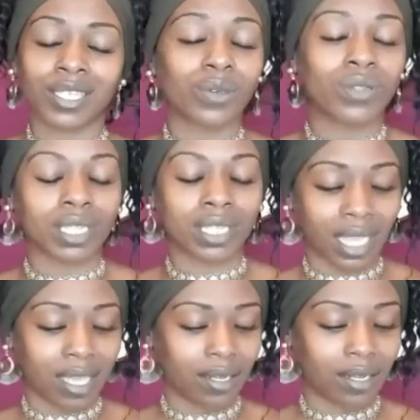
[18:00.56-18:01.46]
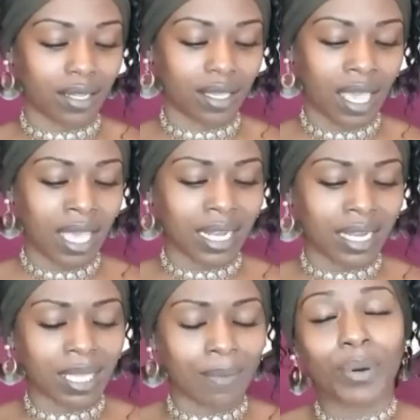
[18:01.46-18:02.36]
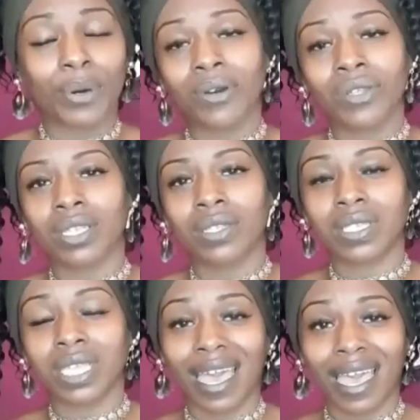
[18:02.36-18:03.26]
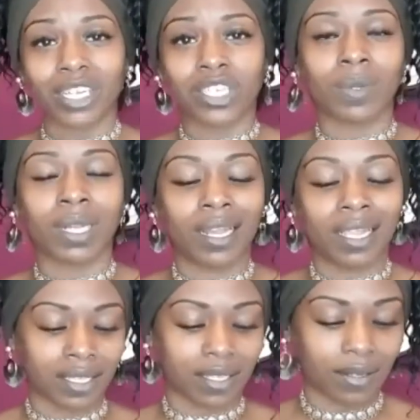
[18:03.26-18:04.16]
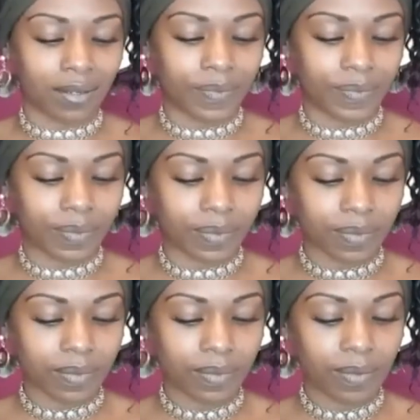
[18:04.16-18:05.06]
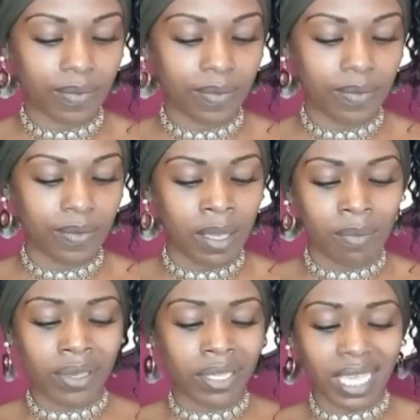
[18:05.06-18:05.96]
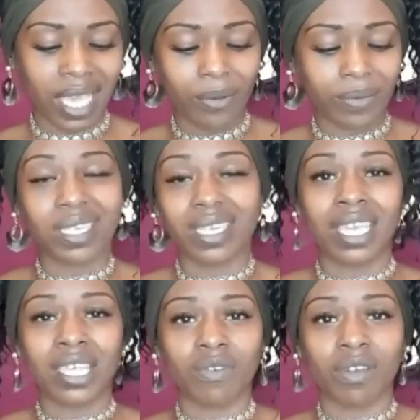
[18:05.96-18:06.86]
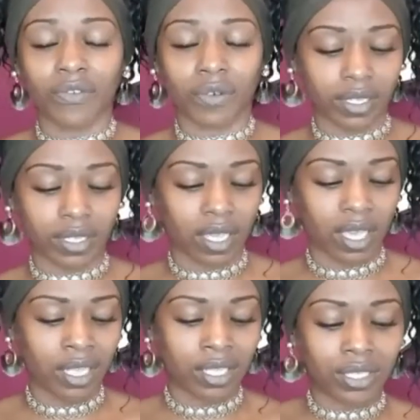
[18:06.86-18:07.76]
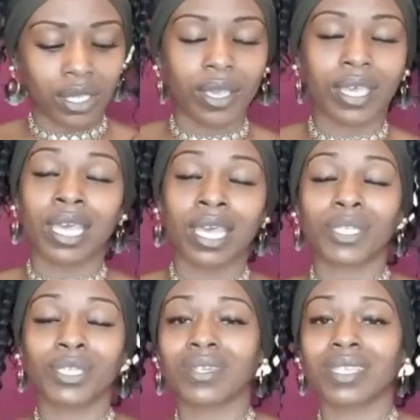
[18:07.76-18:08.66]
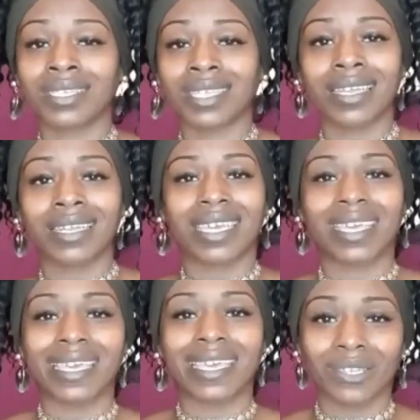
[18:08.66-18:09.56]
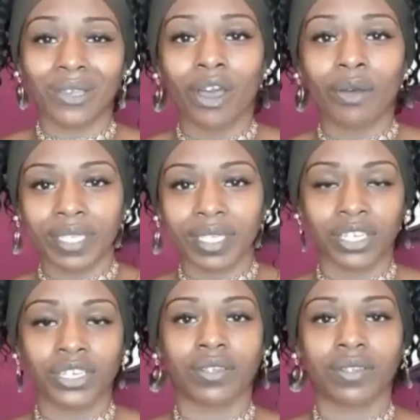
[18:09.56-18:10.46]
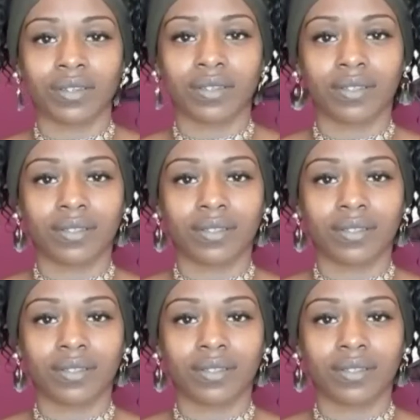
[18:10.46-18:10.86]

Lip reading: is to understand, then it's important to actually listen. Because it helps neither of us to turn misunderstanding into opposition.